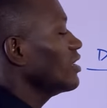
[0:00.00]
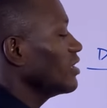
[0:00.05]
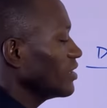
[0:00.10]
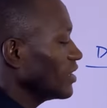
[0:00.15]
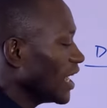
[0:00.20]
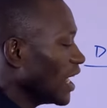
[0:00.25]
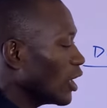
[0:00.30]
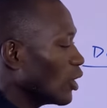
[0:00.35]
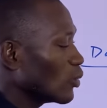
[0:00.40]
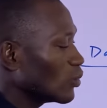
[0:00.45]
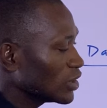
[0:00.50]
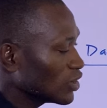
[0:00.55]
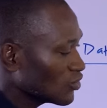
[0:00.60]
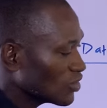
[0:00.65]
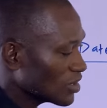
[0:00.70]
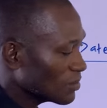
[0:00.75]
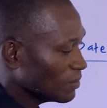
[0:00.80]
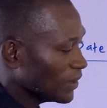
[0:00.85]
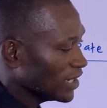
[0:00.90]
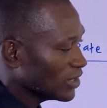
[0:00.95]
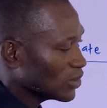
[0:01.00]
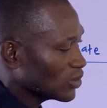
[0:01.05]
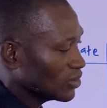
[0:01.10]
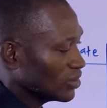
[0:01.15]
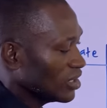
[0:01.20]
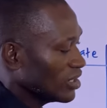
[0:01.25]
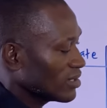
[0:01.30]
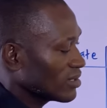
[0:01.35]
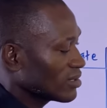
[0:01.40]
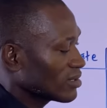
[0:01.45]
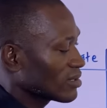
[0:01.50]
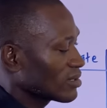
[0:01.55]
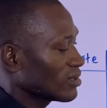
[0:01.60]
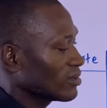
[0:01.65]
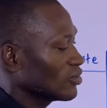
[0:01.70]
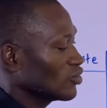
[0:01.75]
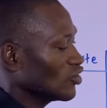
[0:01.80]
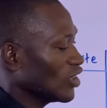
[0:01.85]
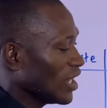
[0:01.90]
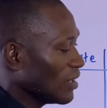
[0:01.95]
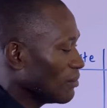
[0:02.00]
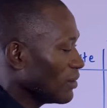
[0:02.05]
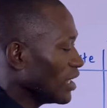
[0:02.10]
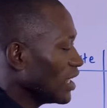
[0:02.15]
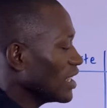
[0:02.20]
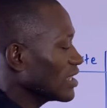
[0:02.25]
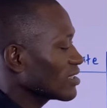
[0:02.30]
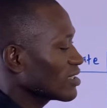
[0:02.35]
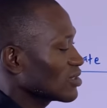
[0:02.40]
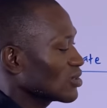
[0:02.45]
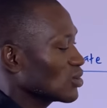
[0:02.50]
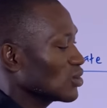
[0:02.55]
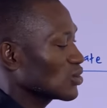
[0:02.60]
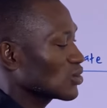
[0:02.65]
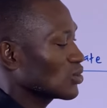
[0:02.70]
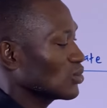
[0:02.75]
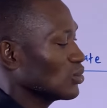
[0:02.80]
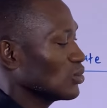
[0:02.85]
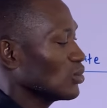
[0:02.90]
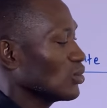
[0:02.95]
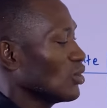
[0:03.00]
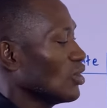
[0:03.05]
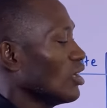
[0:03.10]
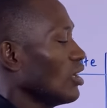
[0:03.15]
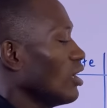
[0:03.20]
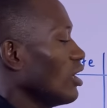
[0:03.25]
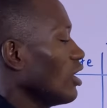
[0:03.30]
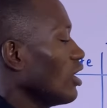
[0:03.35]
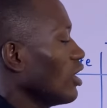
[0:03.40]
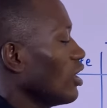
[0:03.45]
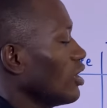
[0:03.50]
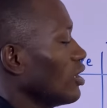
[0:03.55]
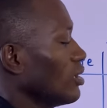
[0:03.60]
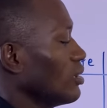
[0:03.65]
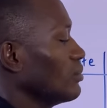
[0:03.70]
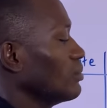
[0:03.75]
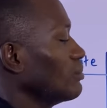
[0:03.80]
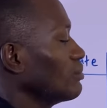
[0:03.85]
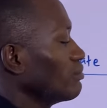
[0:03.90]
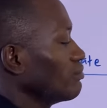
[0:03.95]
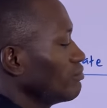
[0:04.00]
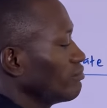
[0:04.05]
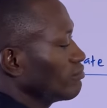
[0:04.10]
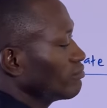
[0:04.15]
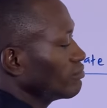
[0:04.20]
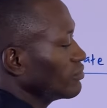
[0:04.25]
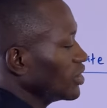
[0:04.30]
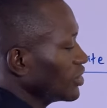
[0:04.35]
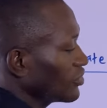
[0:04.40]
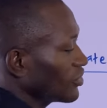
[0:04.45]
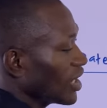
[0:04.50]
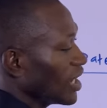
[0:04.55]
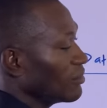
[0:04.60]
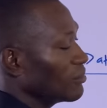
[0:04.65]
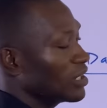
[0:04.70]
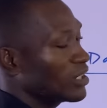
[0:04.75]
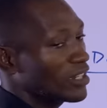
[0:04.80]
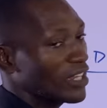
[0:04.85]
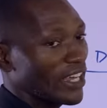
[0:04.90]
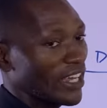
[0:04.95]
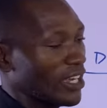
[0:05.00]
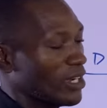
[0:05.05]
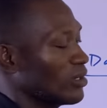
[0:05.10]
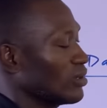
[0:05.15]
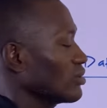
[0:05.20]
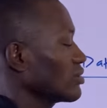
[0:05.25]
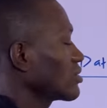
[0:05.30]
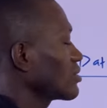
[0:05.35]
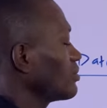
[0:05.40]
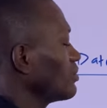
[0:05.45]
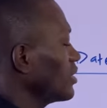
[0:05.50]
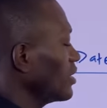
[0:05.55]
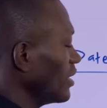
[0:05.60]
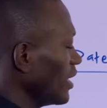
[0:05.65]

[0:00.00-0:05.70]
Now, with respect to this, trial balance is used to uh, determine errors.